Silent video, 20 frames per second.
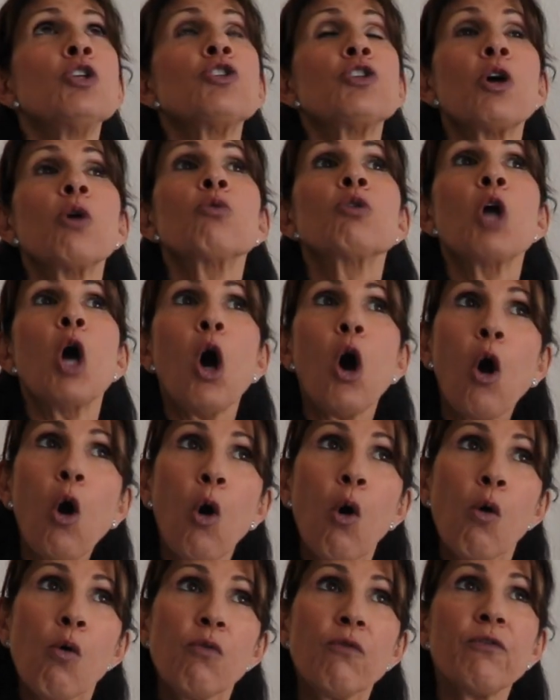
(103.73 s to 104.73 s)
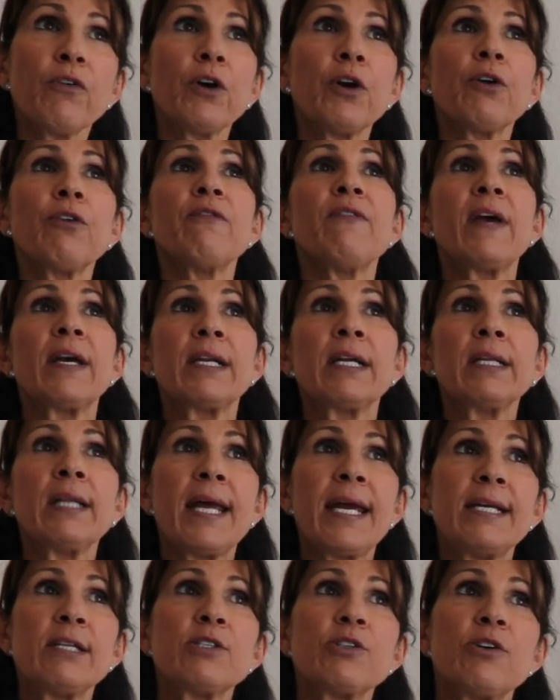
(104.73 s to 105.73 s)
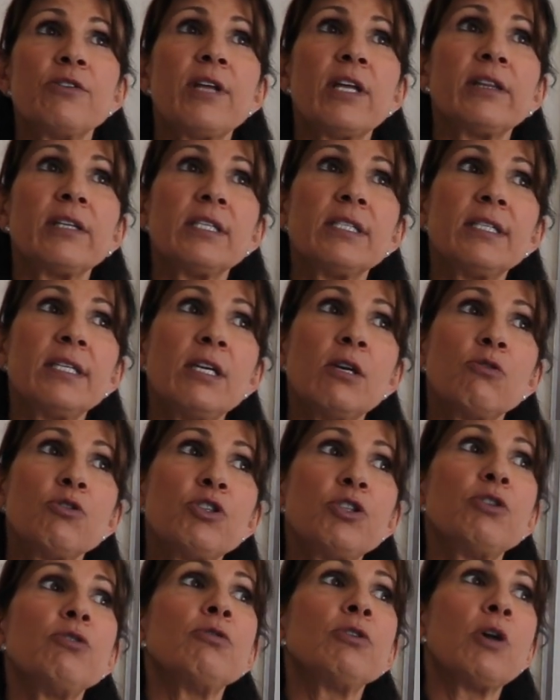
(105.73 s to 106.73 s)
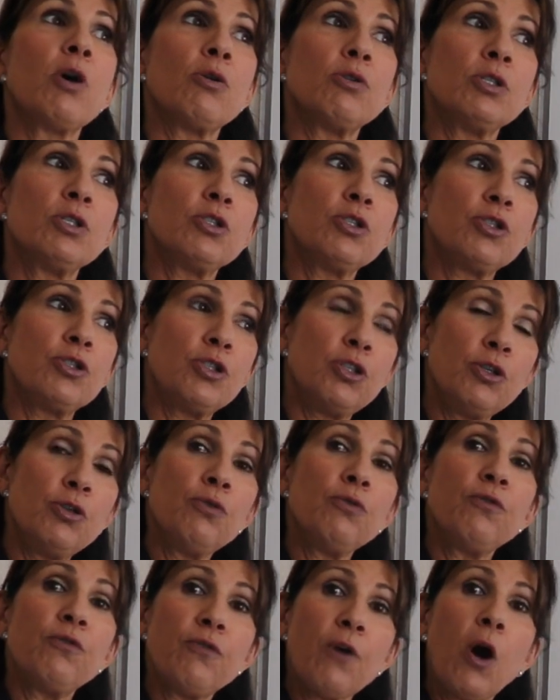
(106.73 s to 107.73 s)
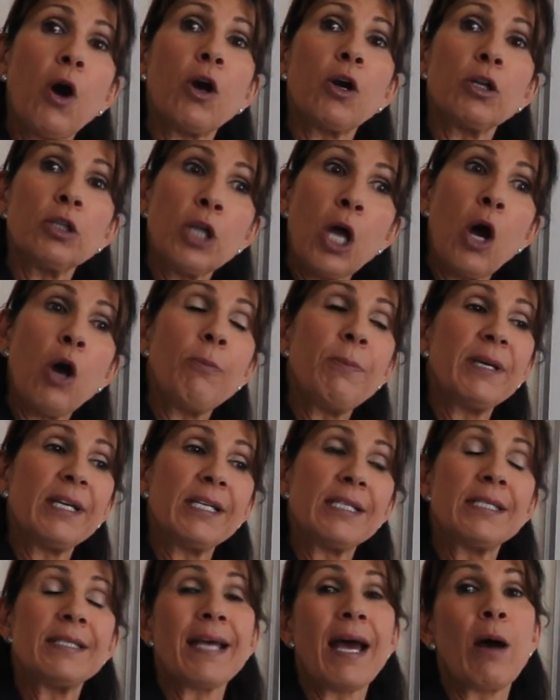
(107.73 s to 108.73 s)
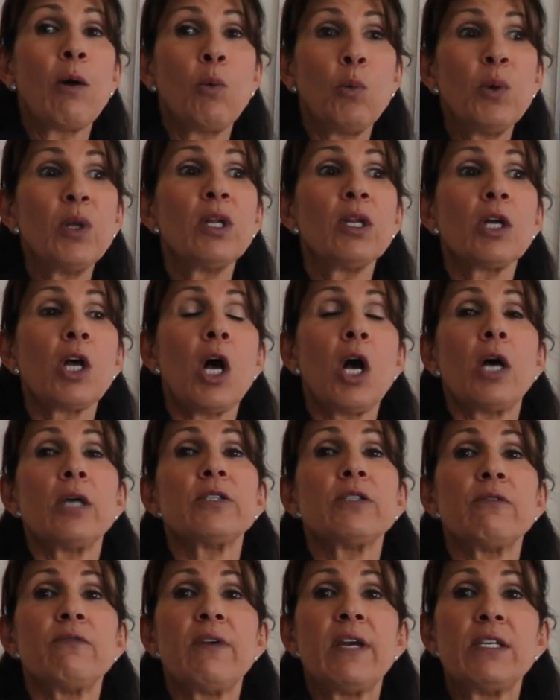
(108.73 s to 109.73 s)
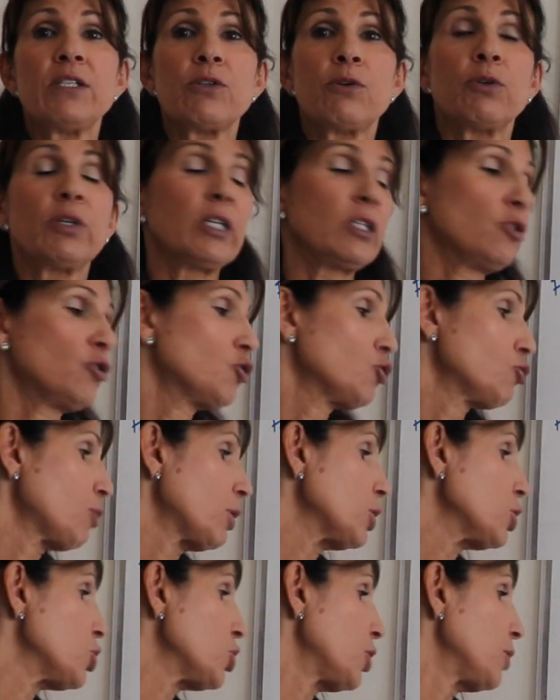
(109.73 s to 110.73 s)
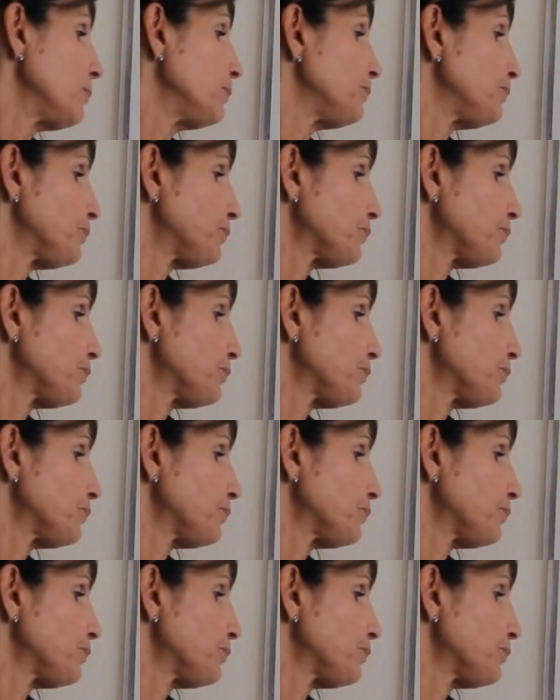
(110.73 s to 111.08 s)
Don't over-ventilate so that the CO2 goes too far low, because that will cause a vasoconstriction.